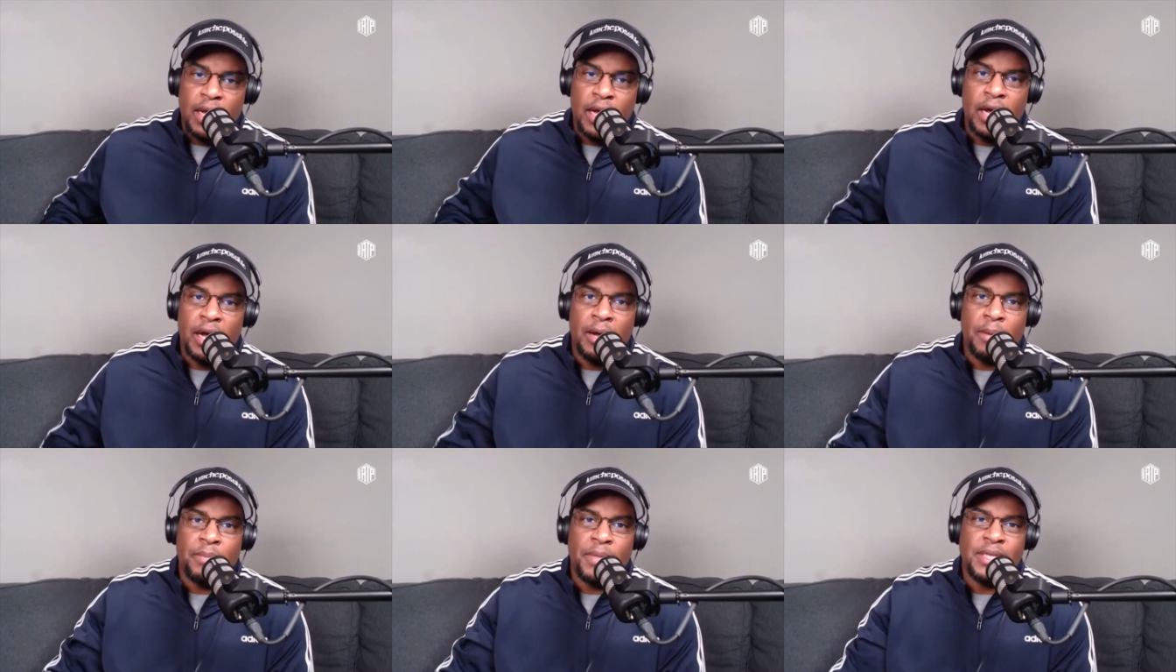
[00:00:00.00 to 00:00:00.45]

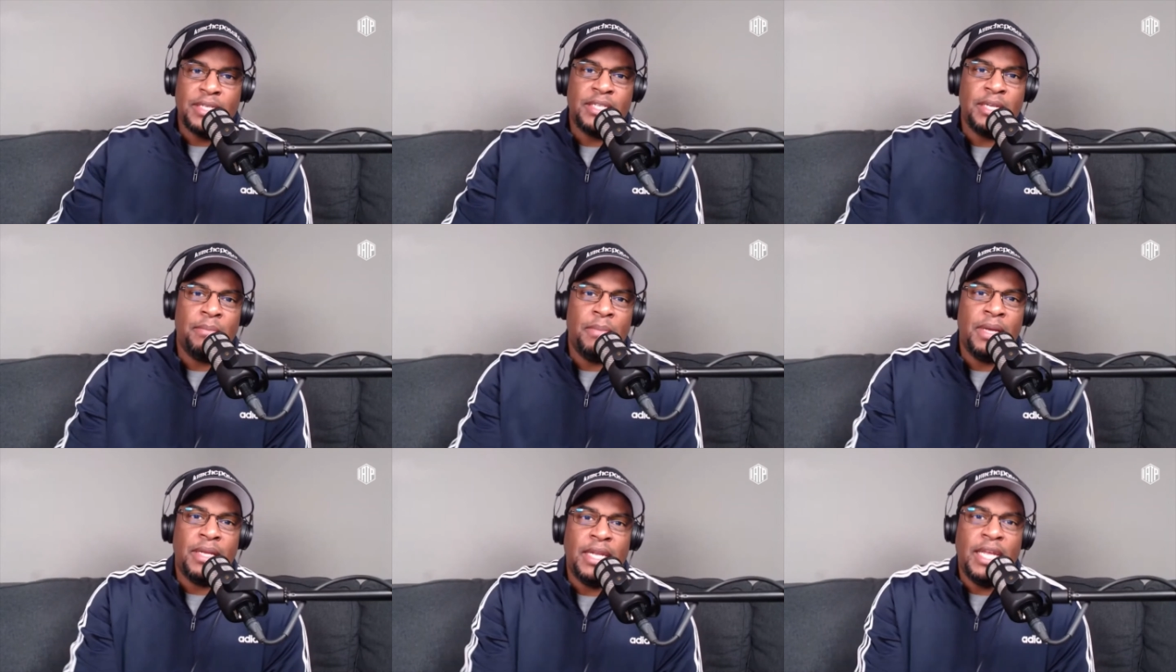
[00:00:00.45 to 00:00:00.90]
Um, they
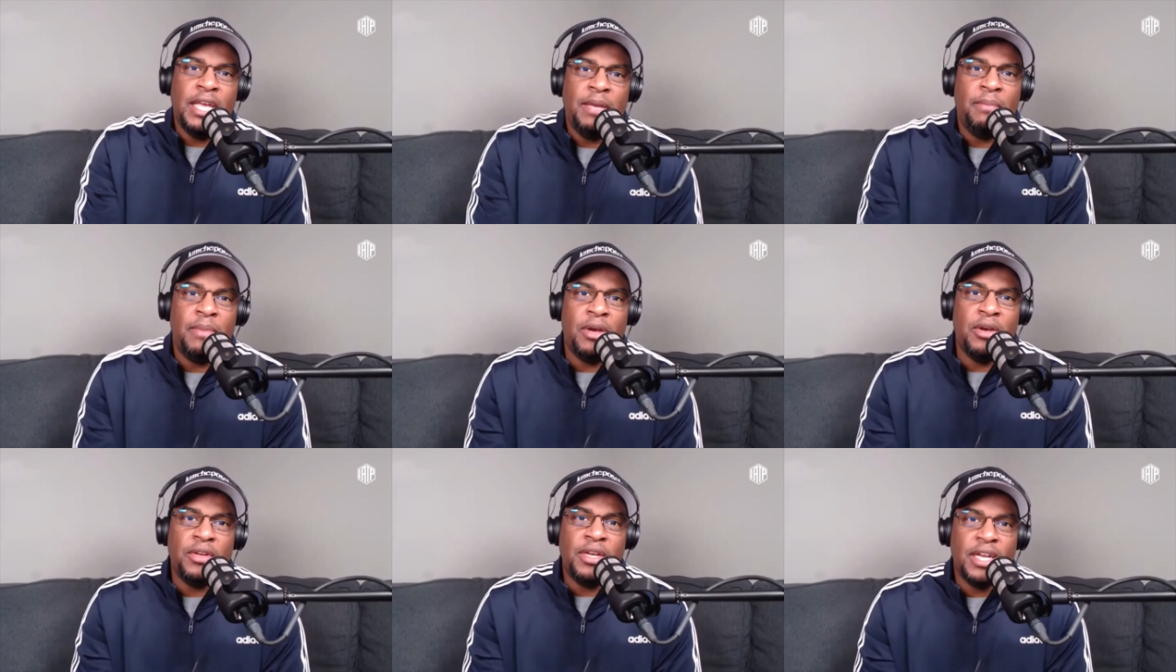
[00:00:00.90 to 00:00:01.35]
sent me an
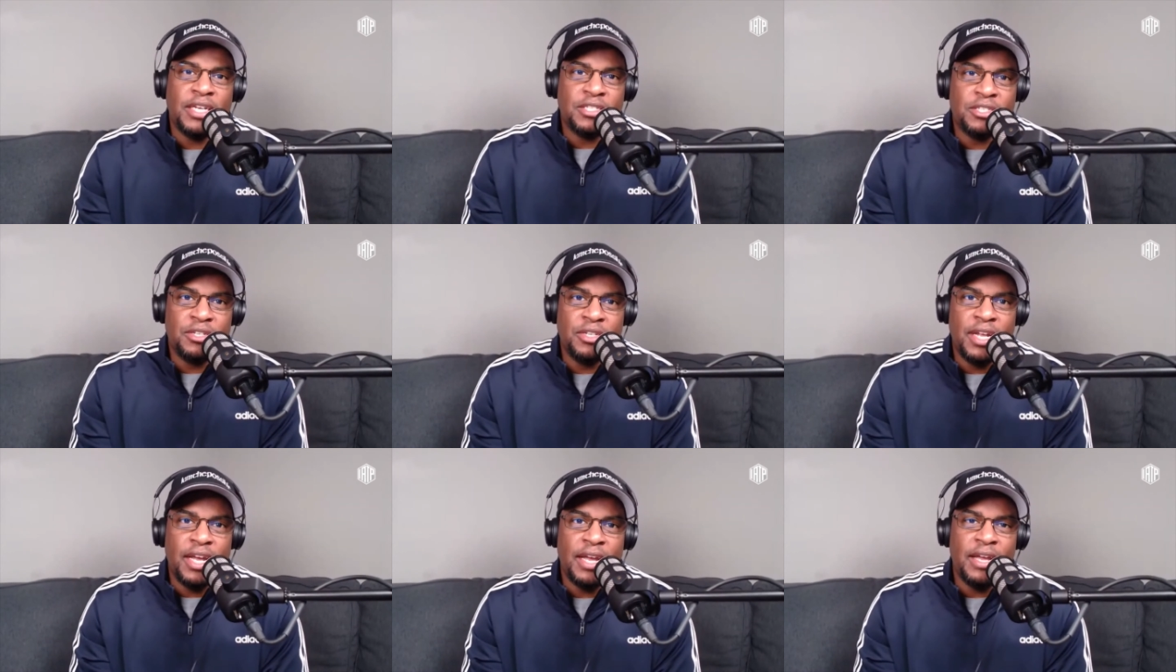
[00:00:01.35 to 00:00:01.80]
email
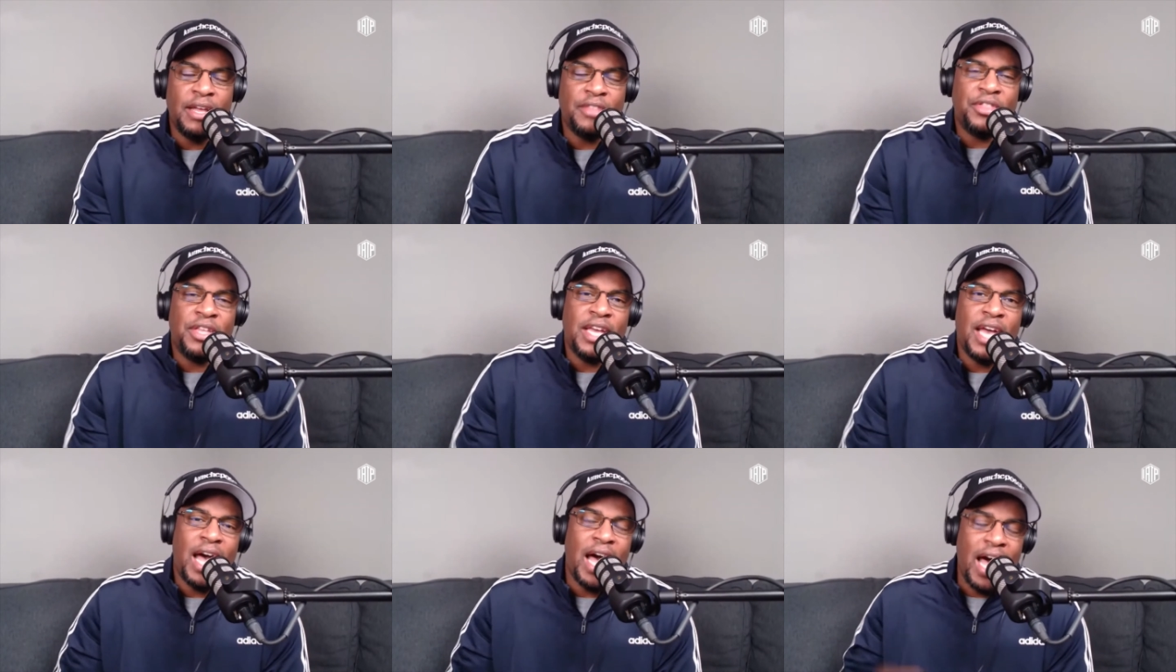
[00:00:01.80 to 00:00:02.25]
yesterday.
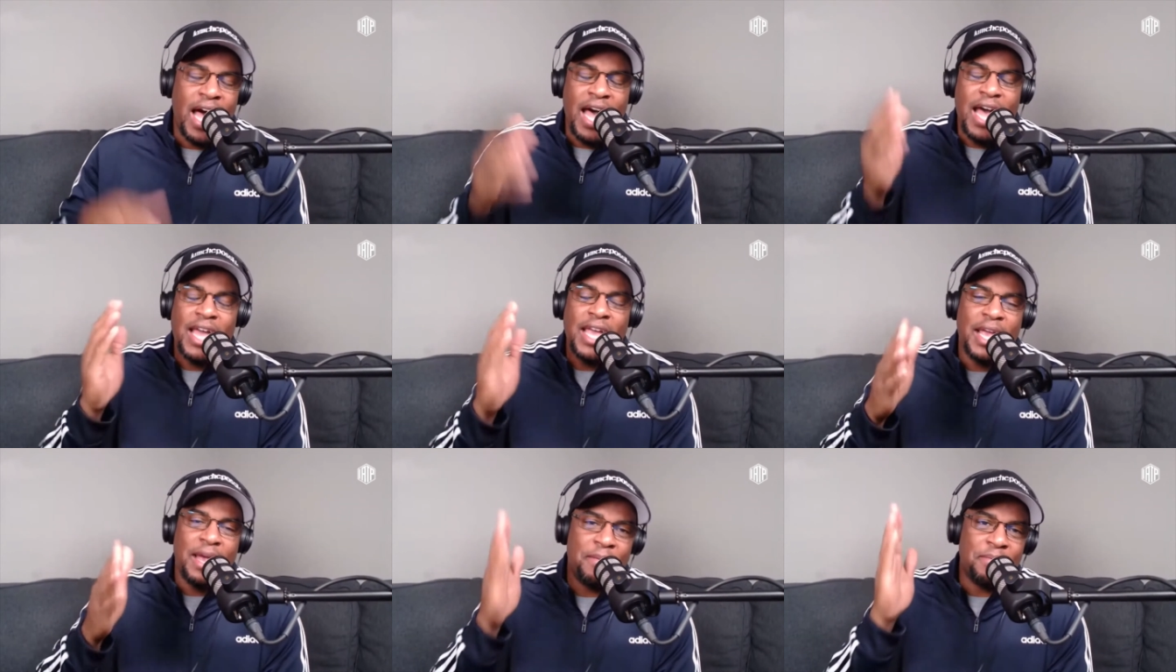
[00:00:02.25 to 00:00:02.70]
The
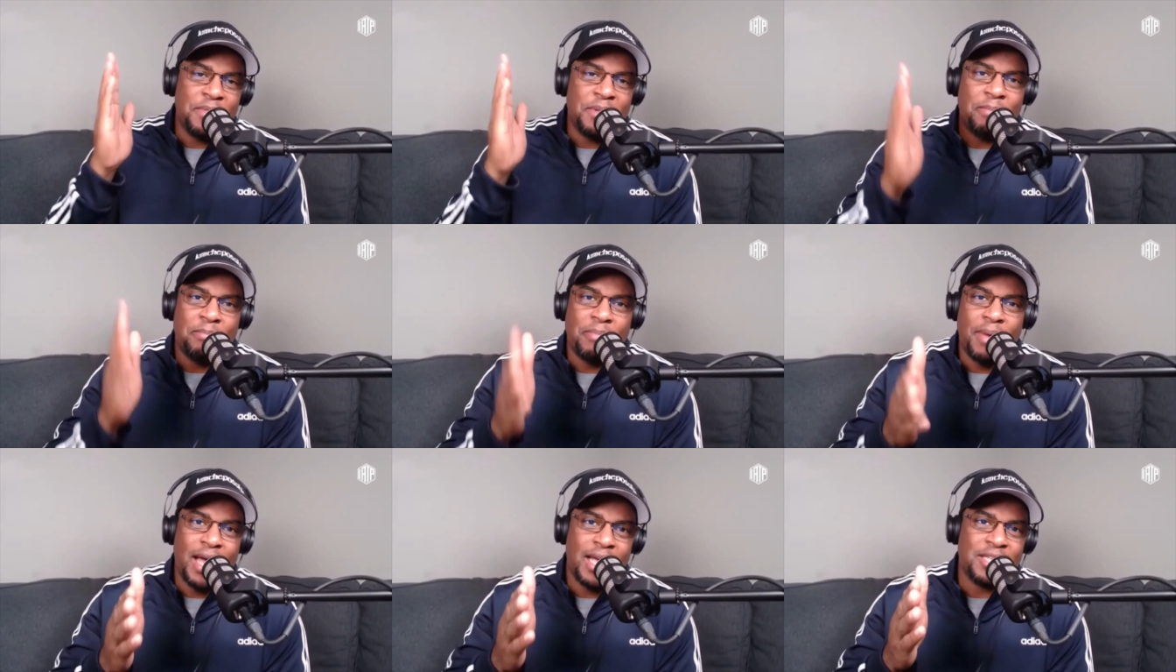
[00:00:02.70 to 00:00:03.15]
I Am the
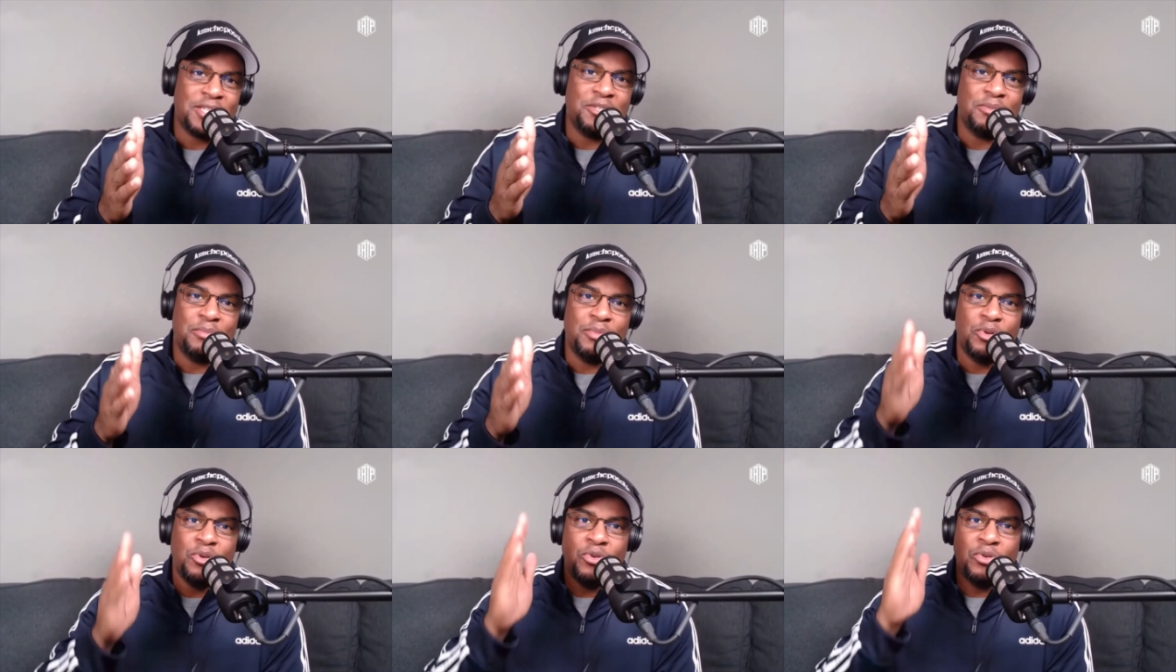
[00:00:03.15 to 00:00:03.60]

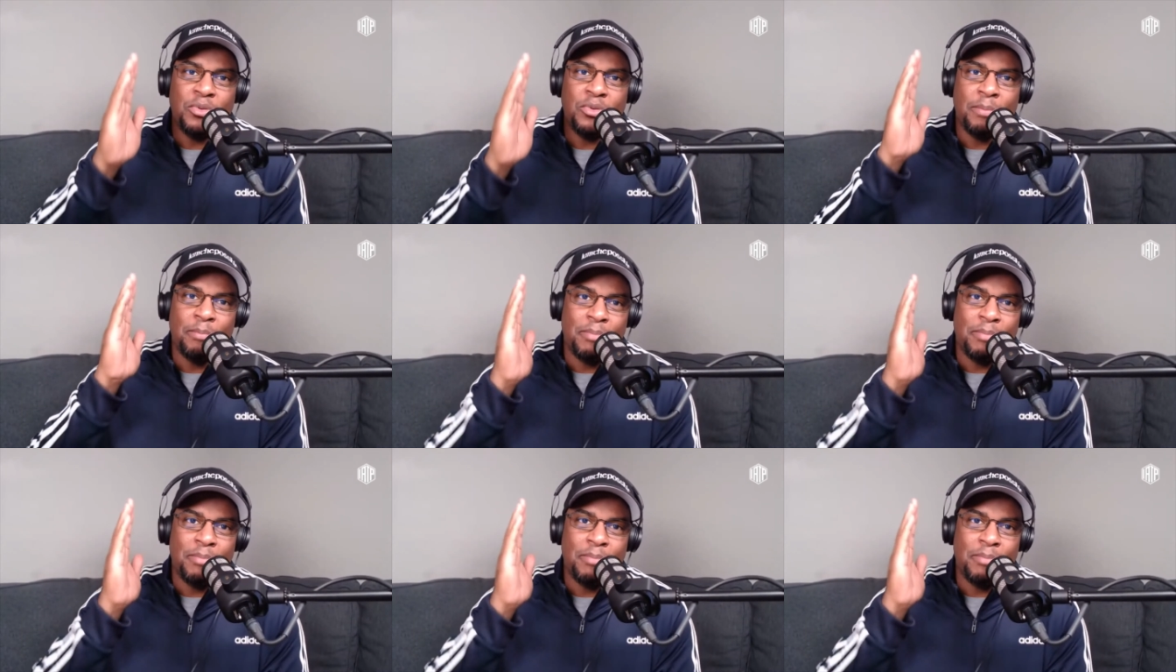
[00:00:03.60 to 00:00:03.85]
Possible